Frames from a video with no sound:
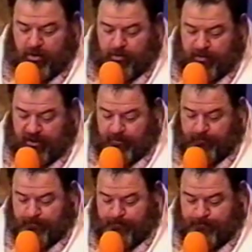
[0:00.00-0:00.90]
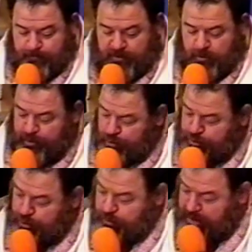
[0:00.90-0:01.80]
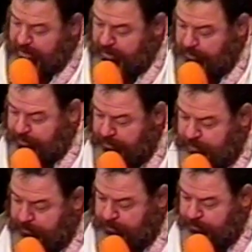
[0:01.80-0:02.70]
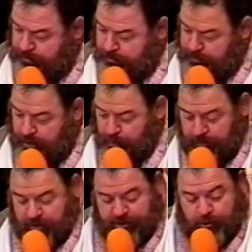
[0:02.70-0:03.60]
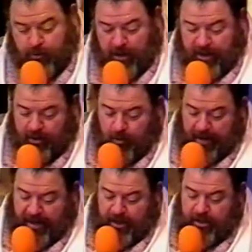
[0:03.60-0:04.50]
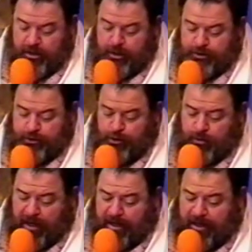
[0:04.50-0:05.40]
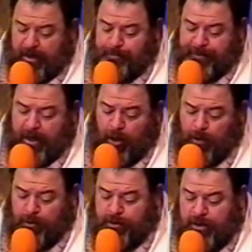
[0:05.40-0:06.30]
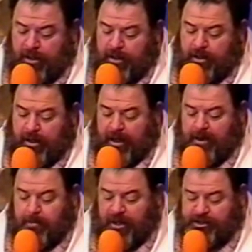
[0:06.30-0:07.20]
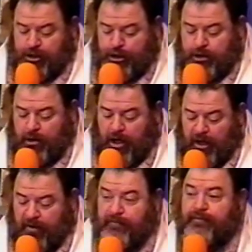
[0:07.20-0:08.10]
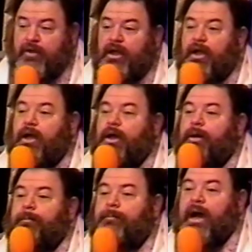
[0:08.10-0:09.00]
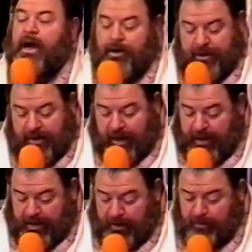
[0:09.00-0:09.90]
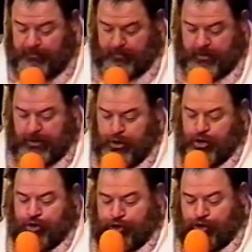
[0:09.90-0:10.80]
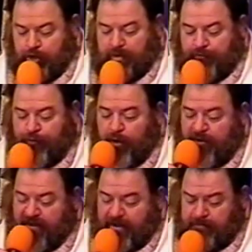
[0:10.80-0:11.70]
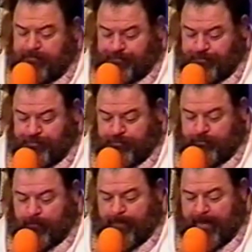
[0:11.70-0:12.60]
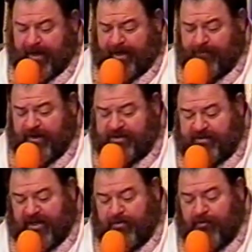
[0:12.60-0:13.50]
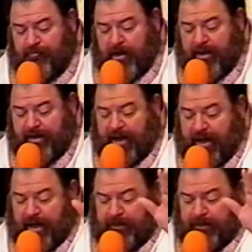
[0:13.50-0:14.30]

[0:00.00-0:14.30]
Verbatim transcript: Amen. Did we do two nine? No, we missed two nine. Go back to two nine. And behold, a messenger of Maria stood before them, and the esteem of Maria